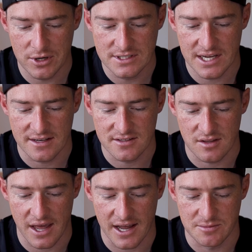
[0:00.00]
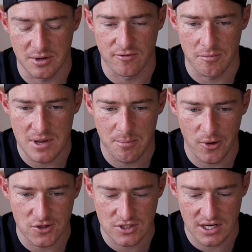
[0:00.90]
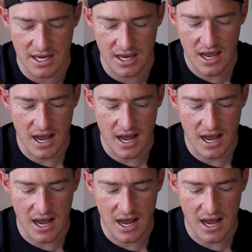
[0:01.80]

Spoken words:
protect that. But for me personally,